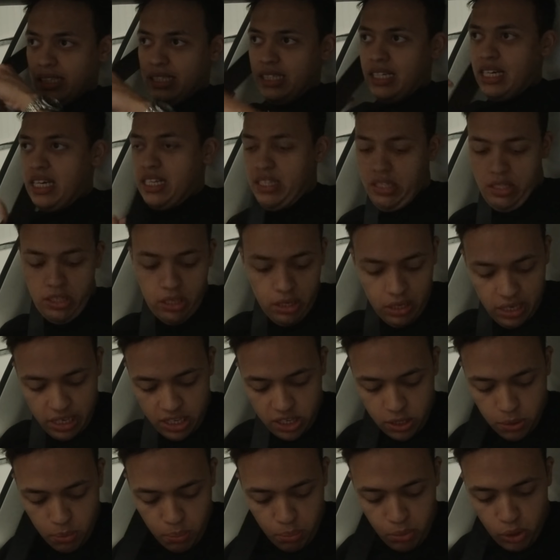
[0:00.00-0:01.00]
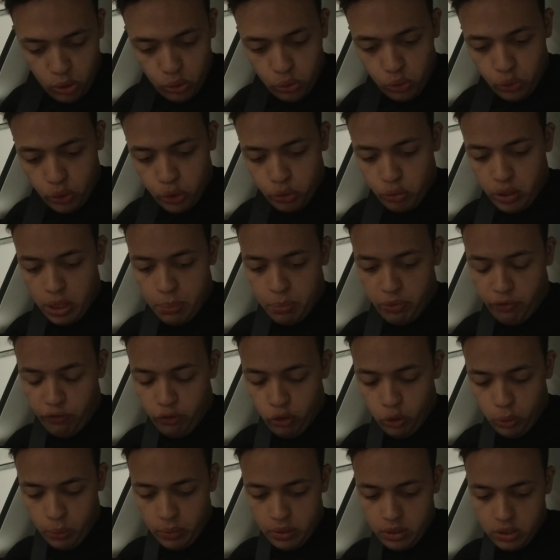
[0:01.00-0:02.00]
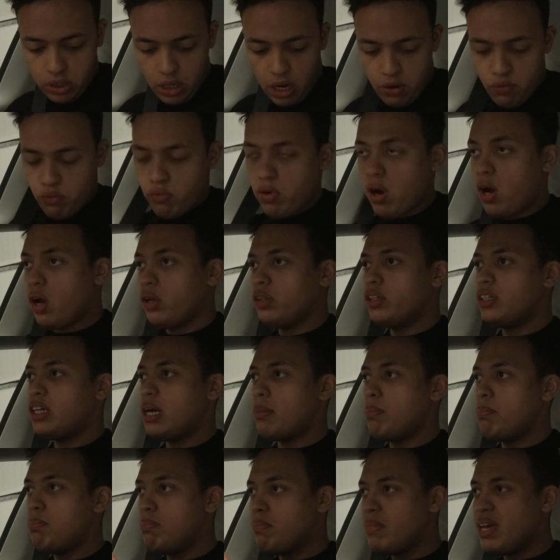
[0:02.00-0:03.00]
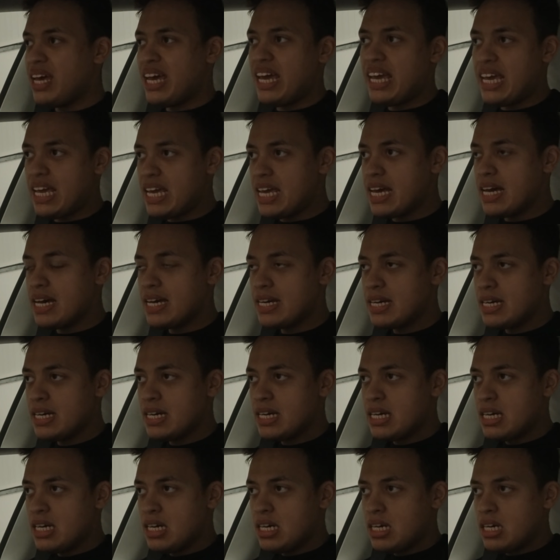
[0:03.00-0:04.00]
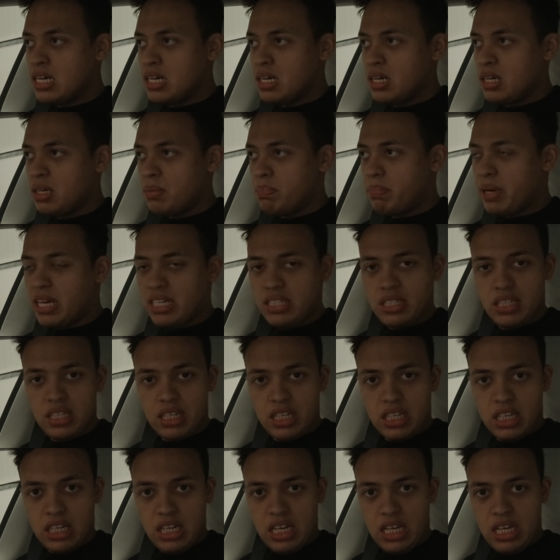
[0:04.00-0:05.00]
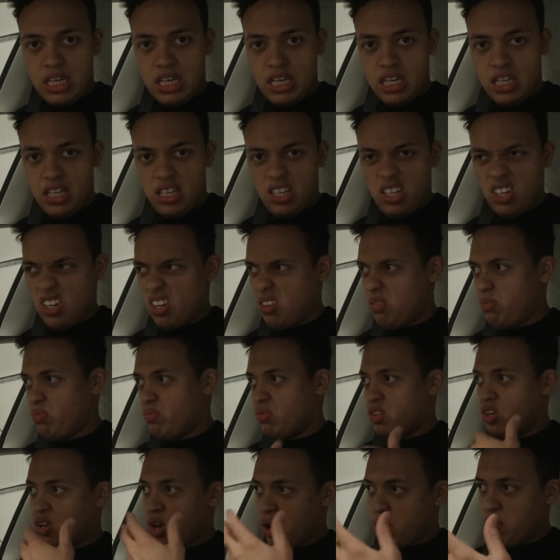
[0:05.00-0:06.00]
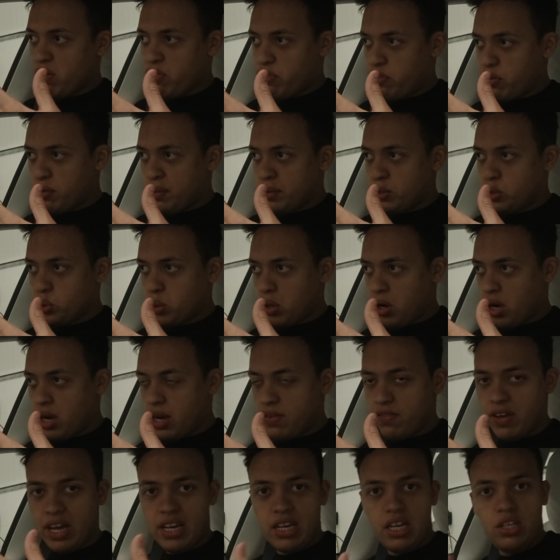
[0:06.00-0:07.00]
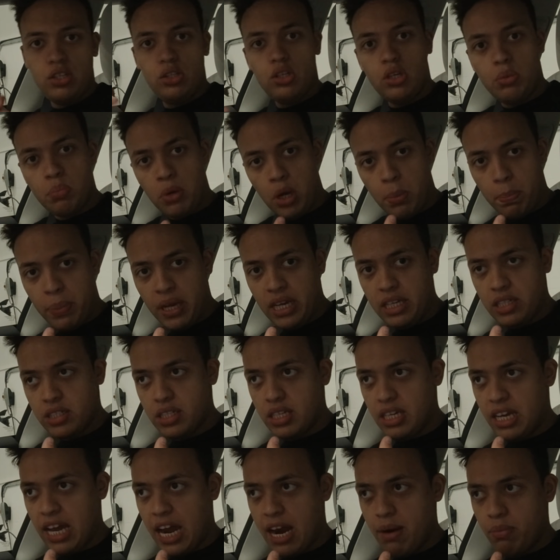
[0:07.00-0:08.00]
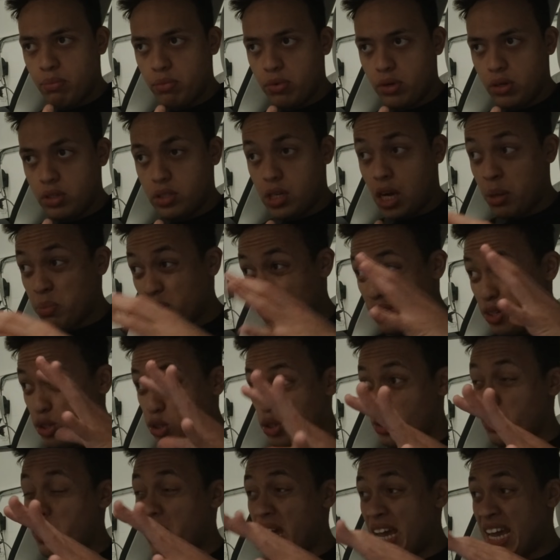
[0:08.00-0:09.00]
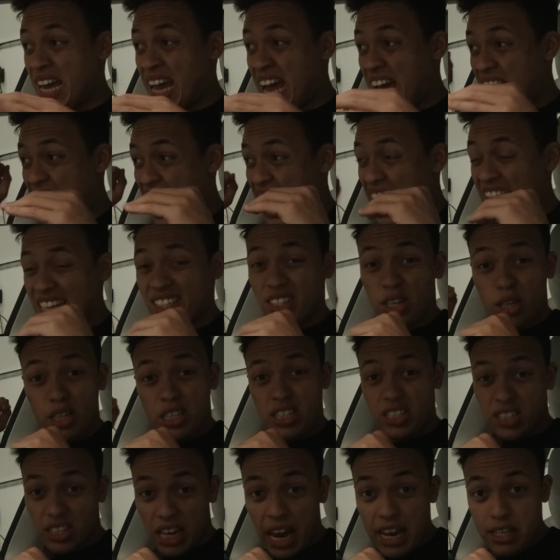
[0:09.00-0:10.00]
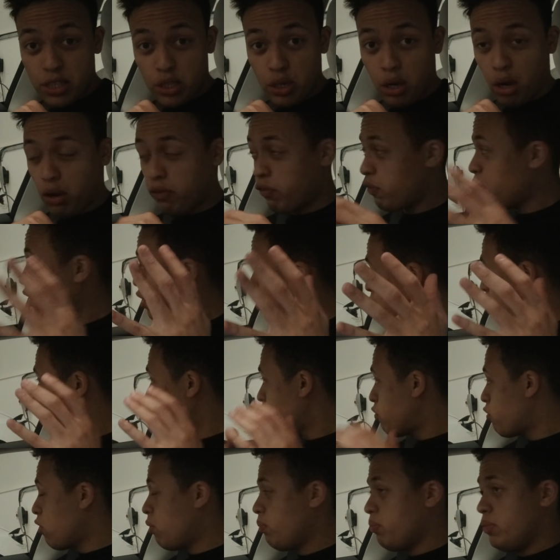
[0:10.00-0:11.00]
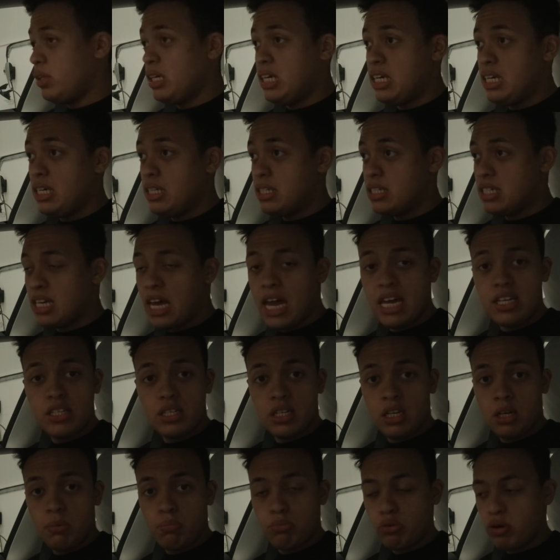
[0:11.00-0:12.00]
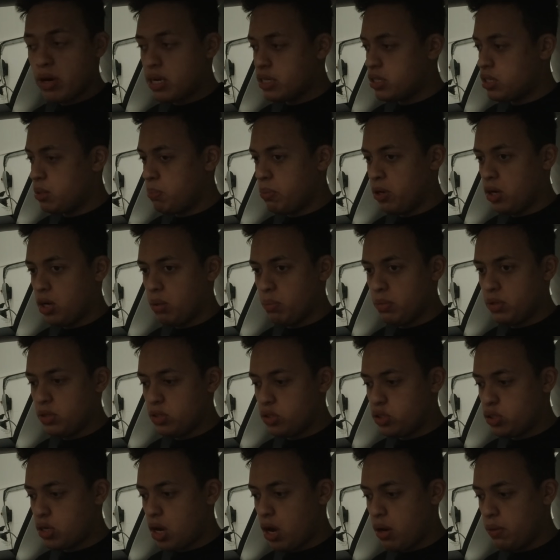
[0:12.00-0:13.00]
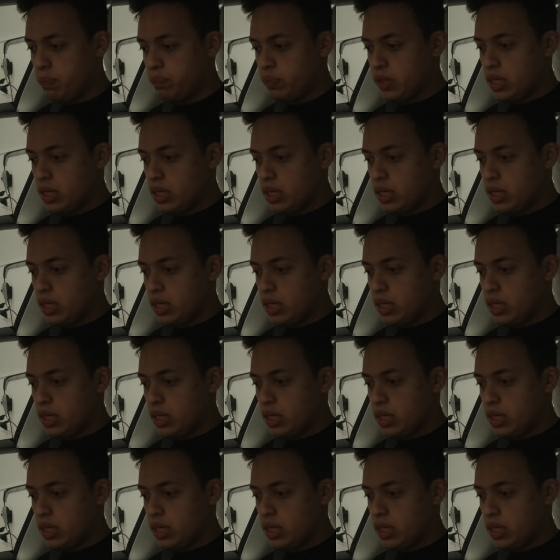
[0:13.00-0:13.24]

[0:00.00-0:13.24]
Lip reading: into this Model 3 performance, and rather than me basically, you know, going for a drive and then do my piece to cameras, I'm going to do it as I set off from the Tesla press department. So